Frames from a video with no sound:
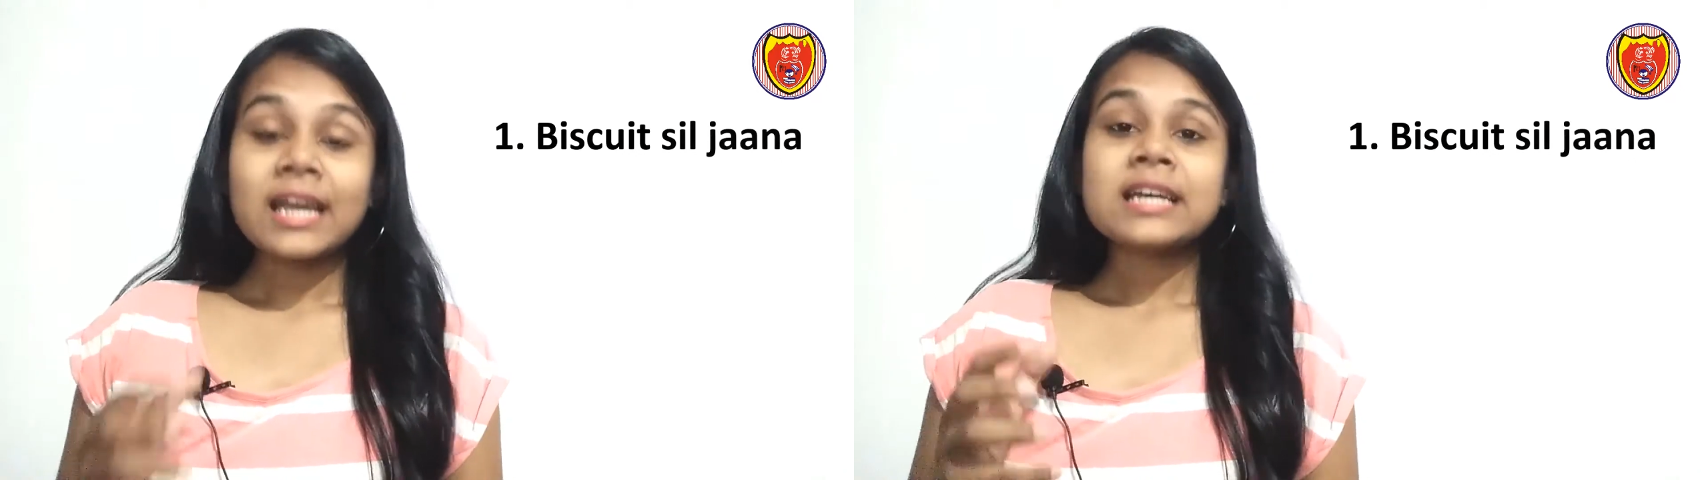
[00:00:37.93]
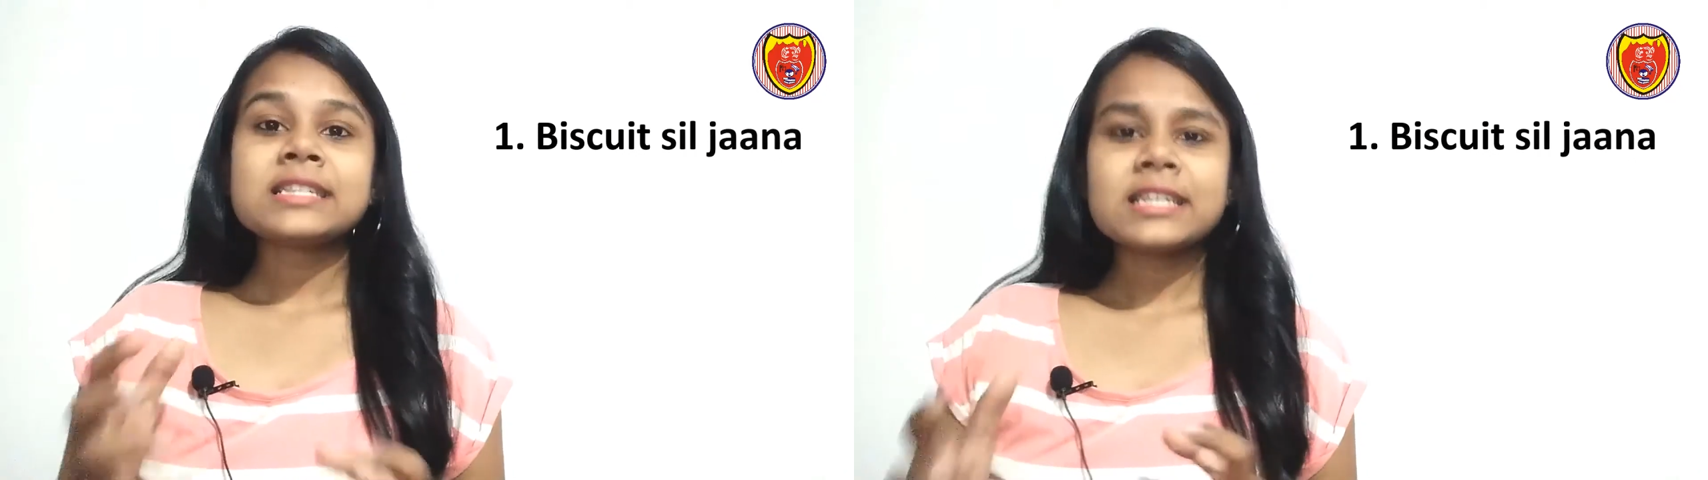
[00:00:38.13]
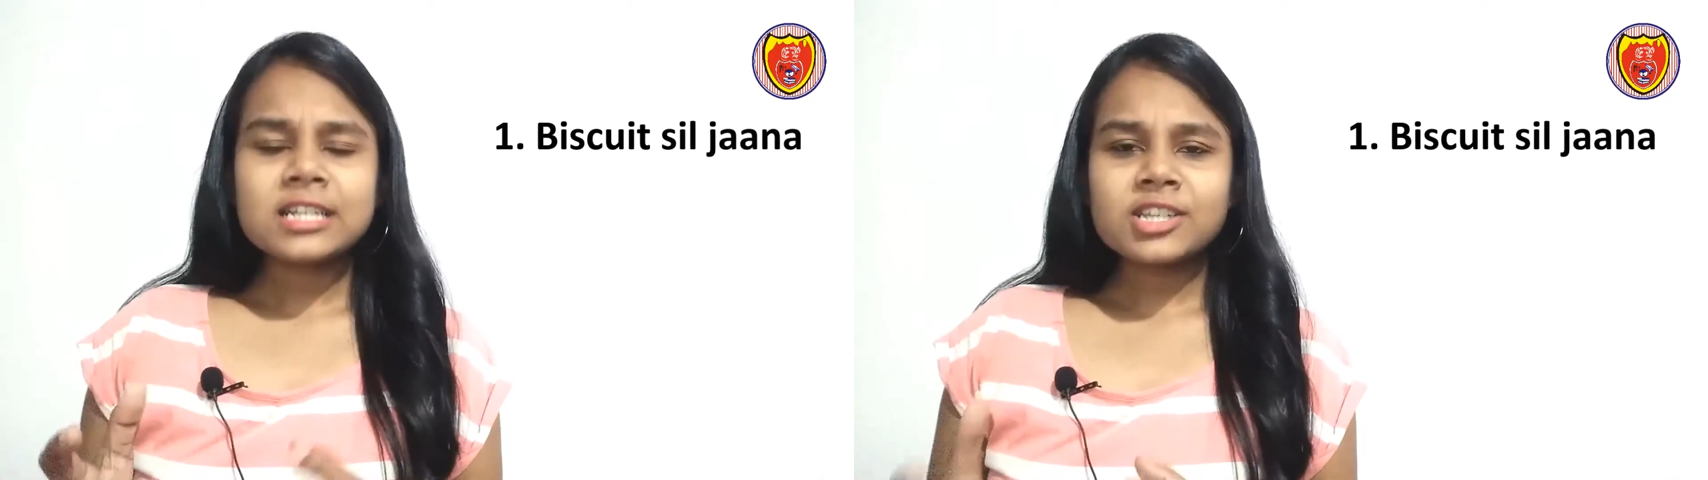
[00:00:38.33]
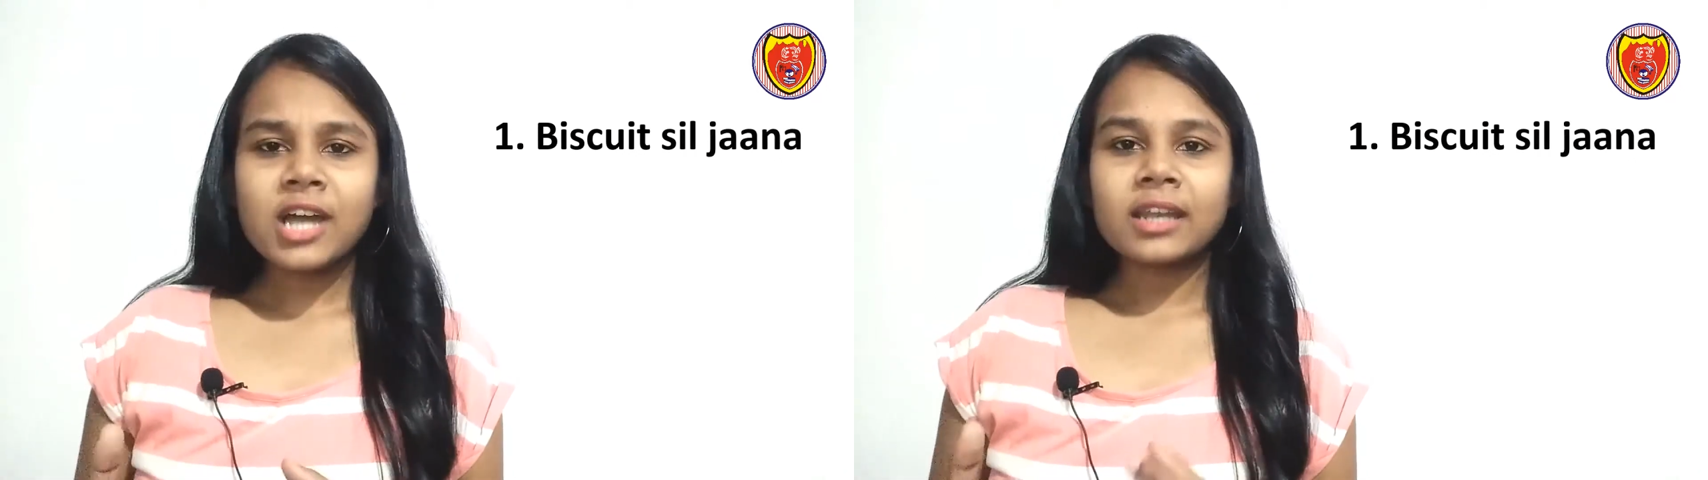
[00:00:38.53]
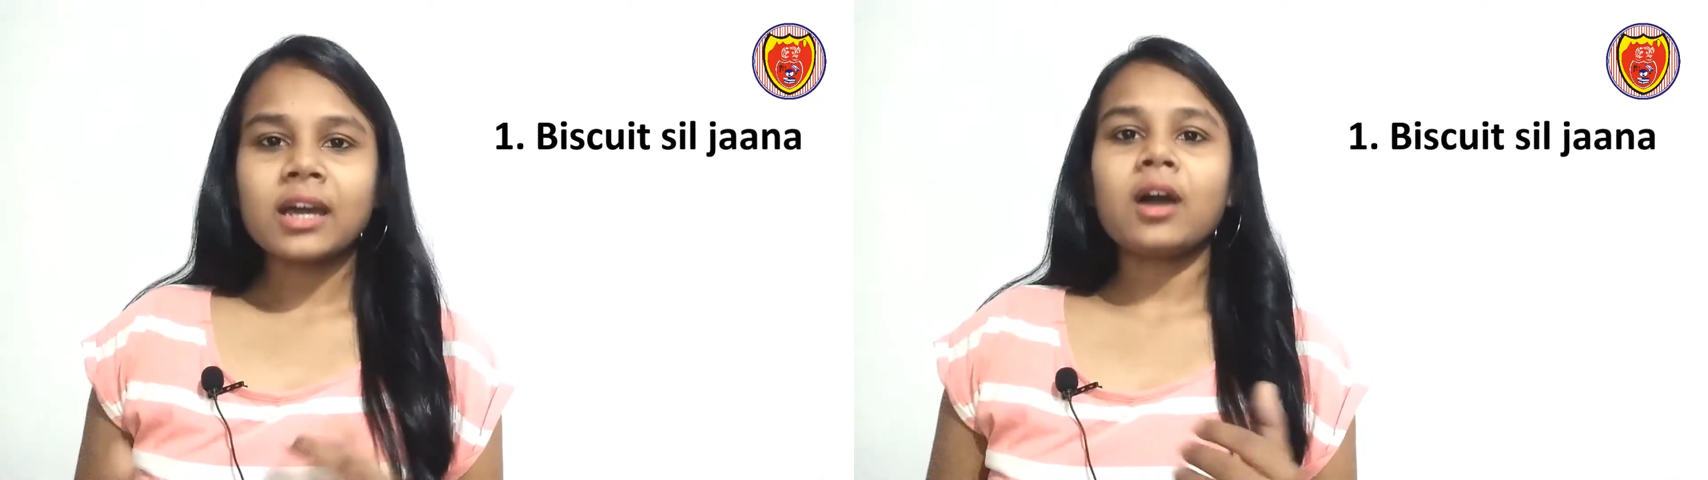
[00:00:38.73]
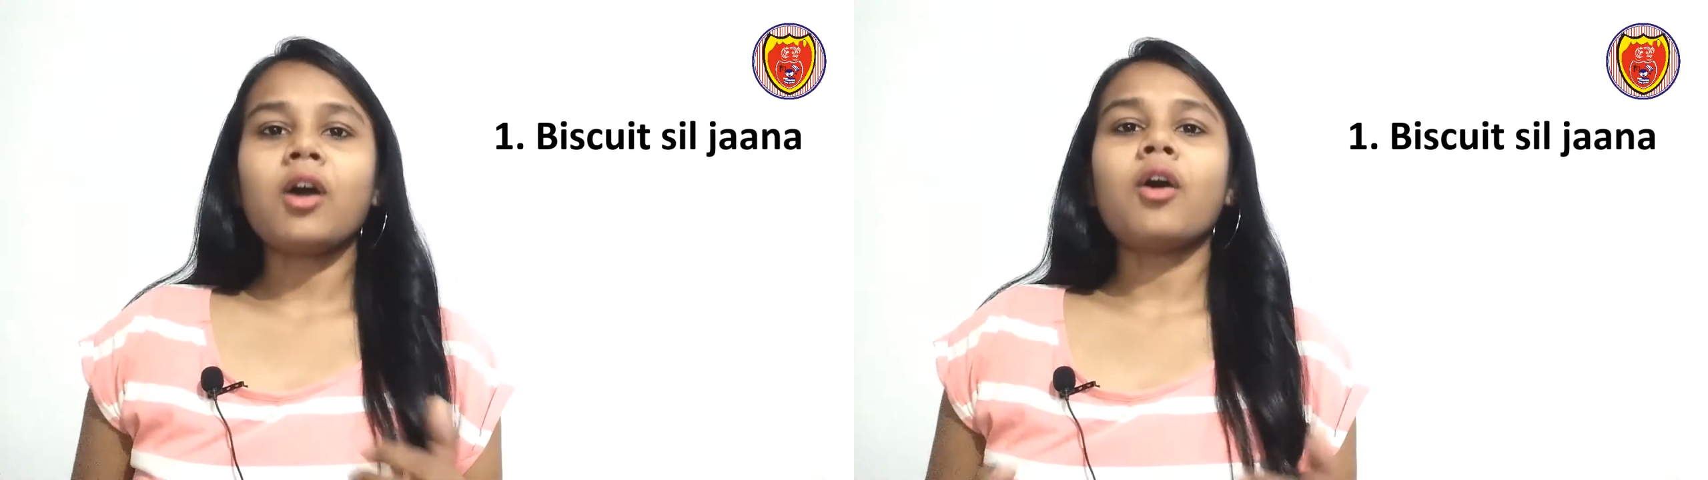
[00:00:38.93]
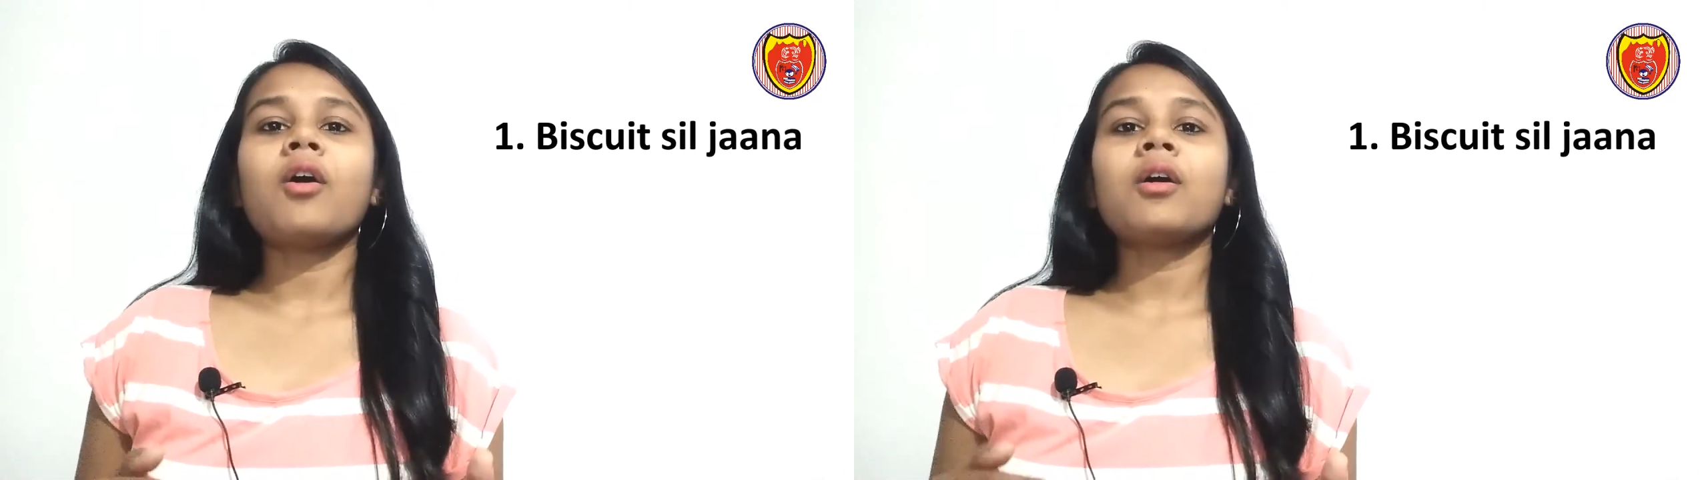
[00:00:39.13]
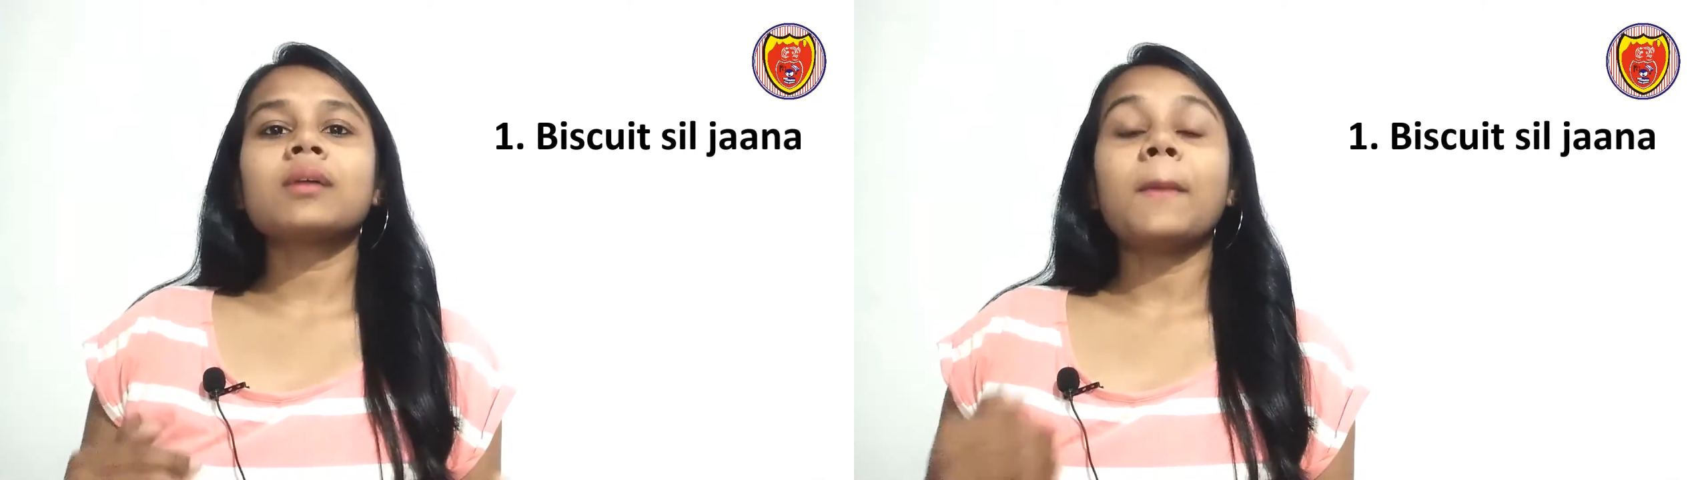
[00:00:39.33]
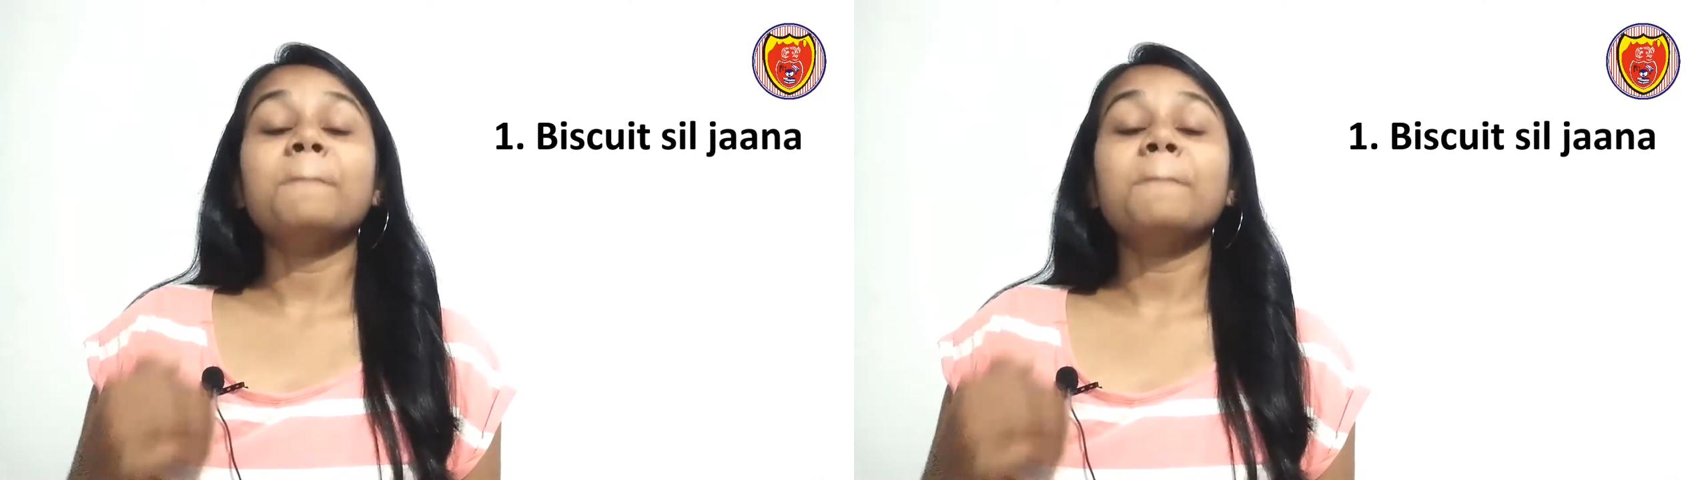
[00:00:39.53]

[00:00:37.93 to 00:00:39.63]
Sil jaana or